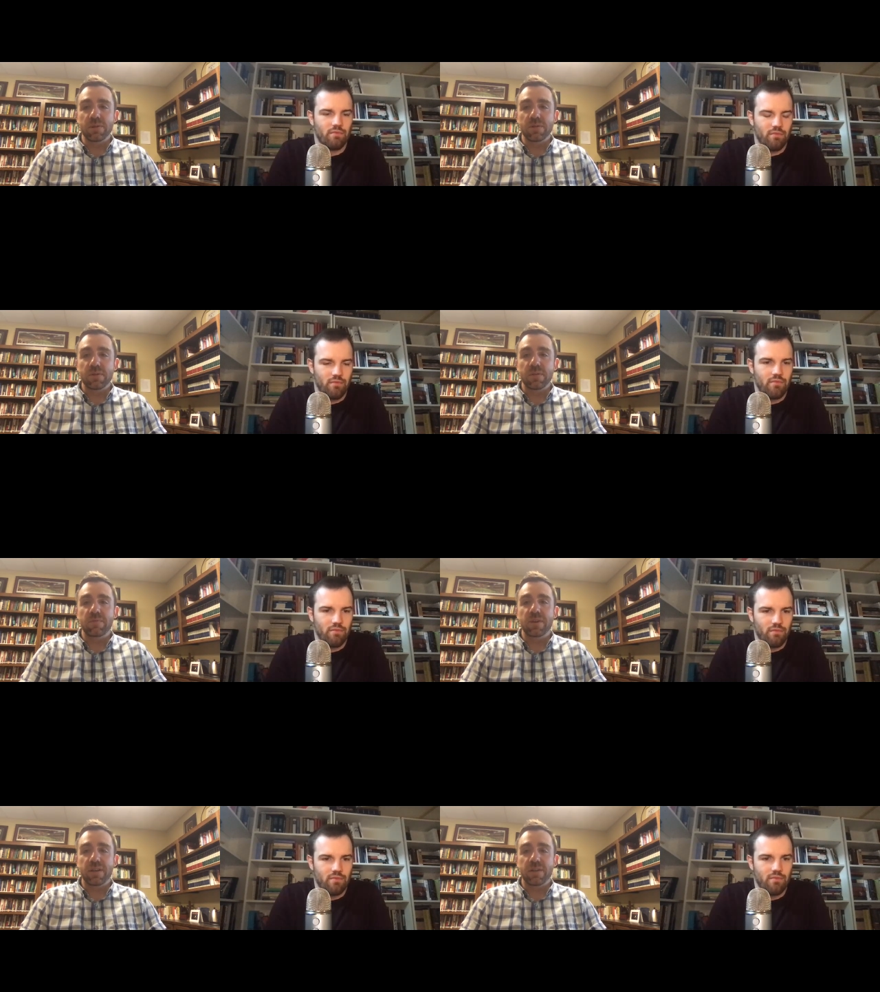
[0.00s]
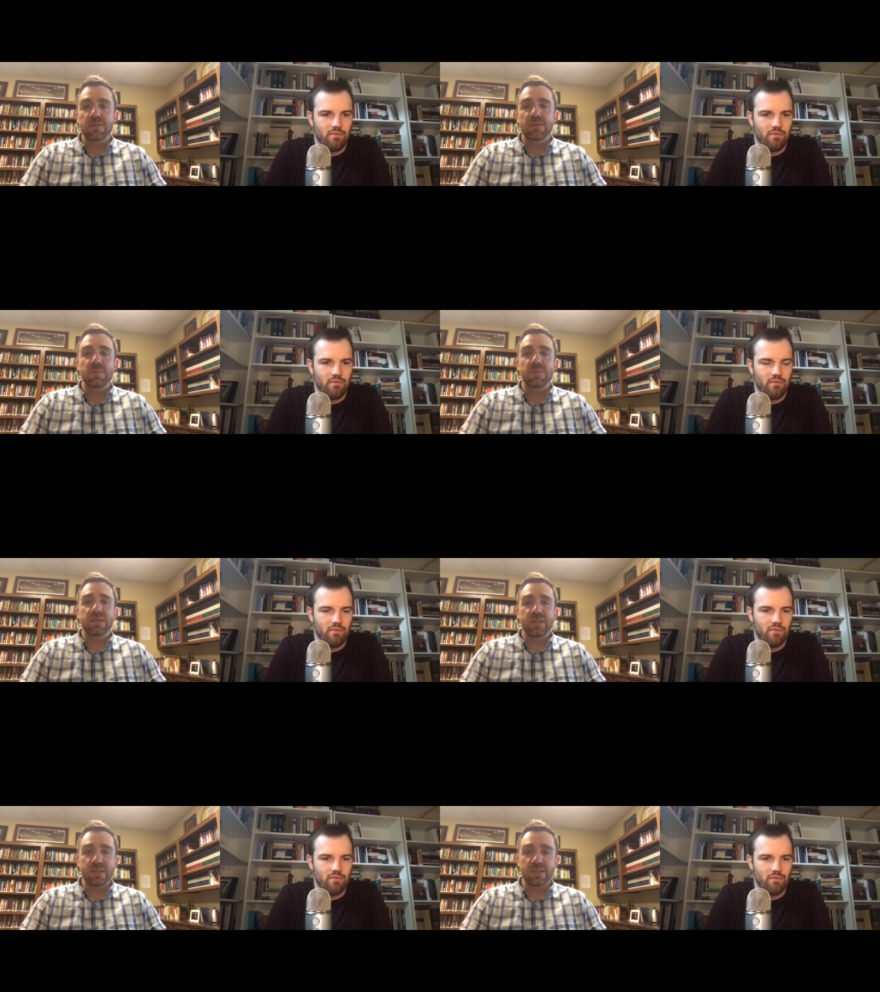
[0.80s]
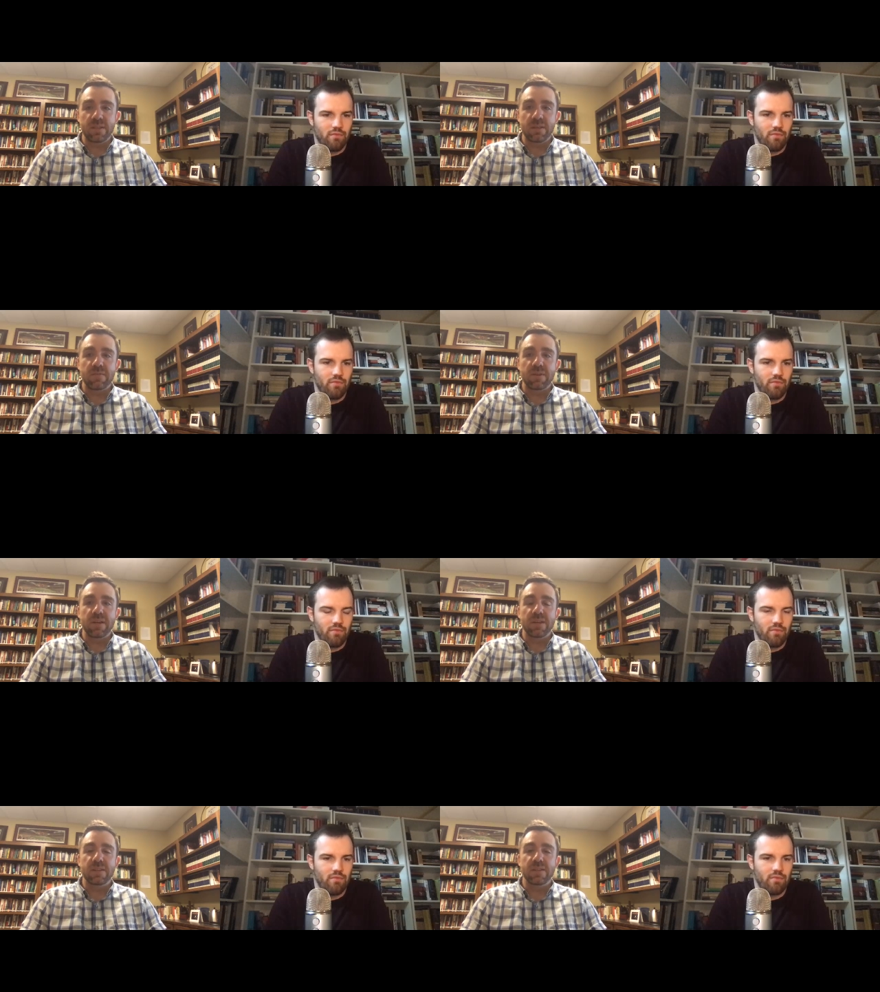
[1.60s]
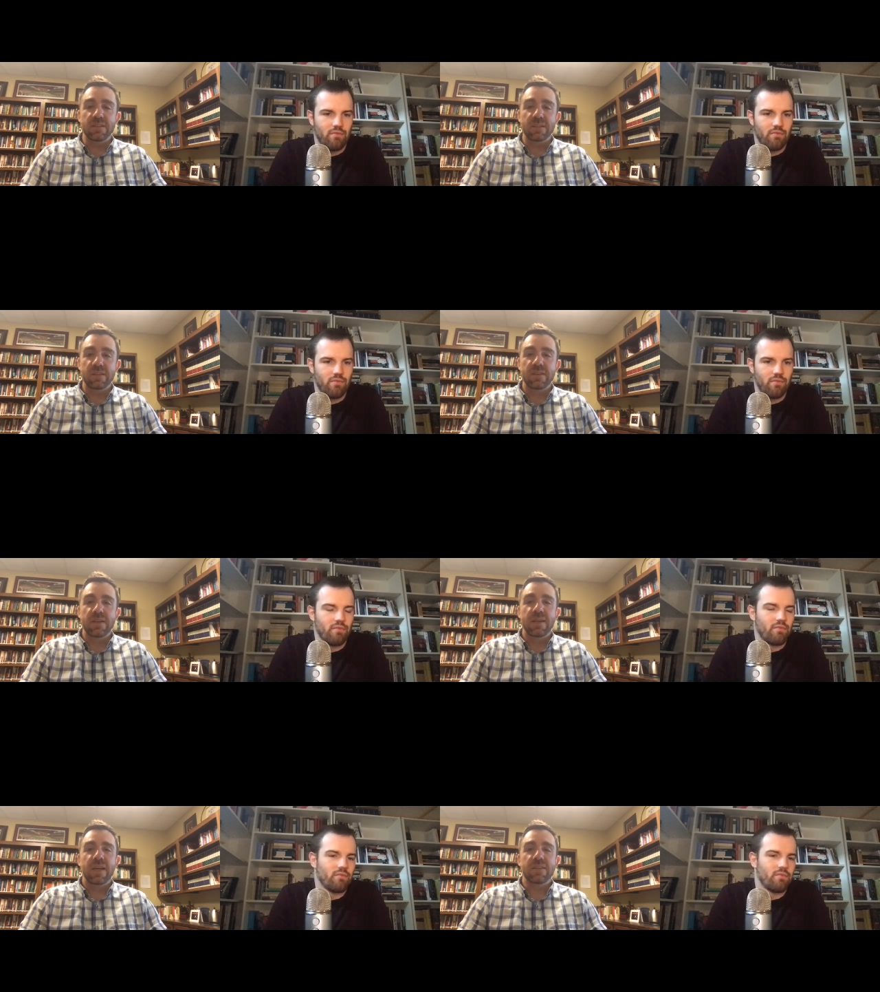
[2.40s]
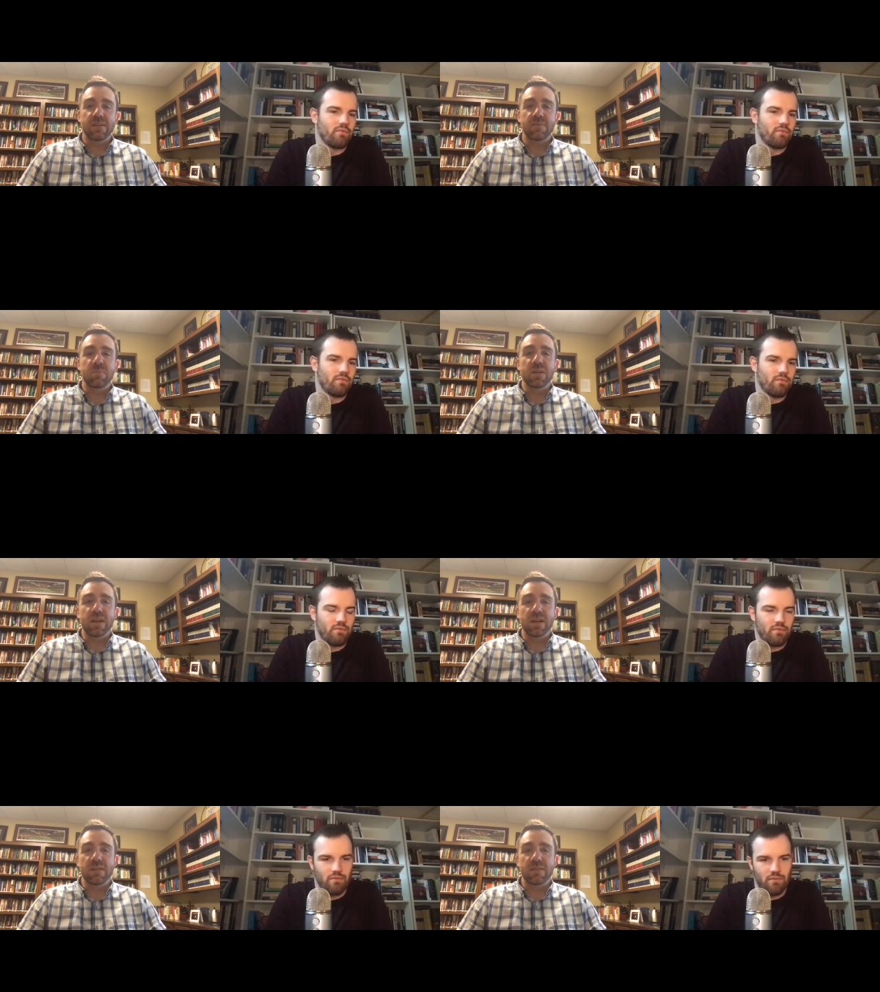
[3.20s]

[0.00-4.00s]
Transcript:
Speaker 1: So the Father subsists in the divine essence as unbegotten.